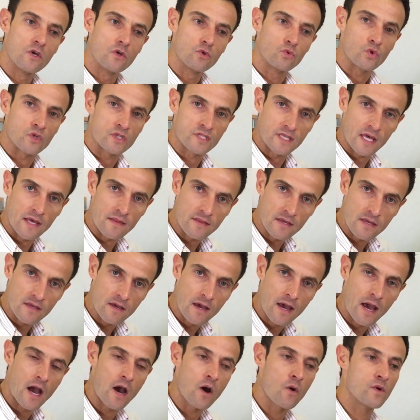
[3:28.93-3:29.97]
to study
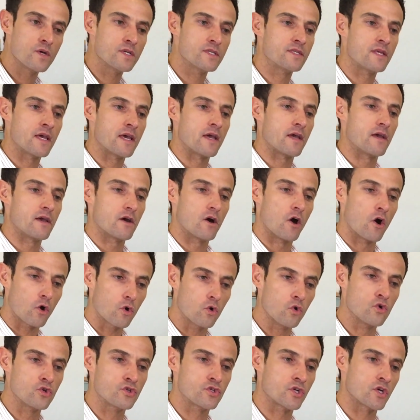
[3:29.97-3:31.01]
how is the
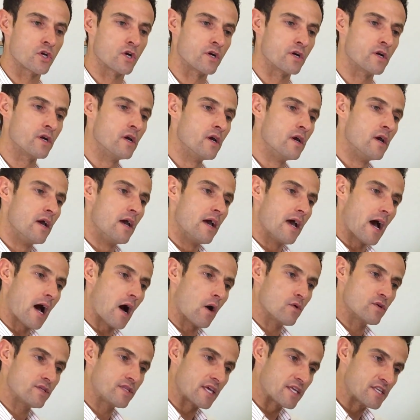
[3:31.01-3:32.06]
occlusion,
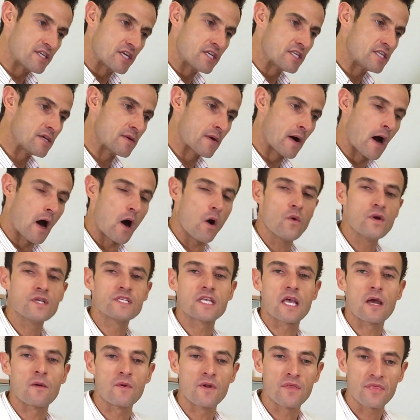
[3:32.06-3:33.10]
how is the gingiva, how is
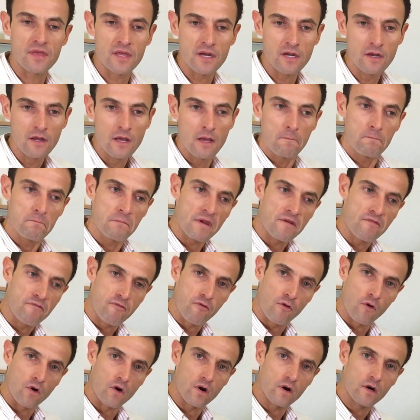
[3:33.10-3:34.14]
everything
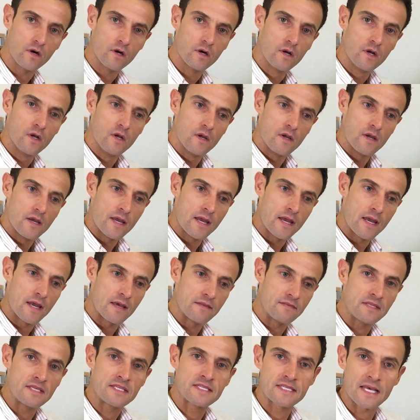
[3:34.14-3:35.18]
before
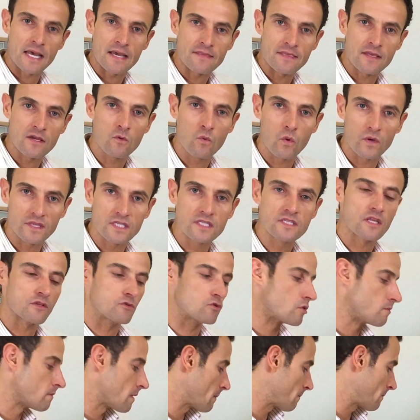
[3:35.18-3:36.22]
deciding what is the
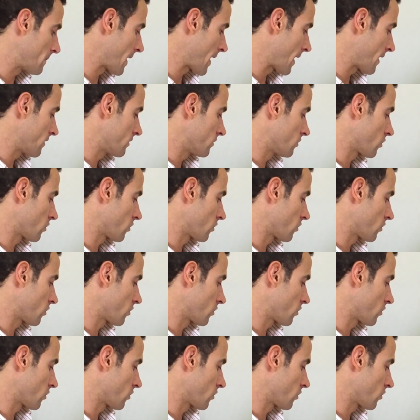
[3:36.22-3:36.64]
treatment plan.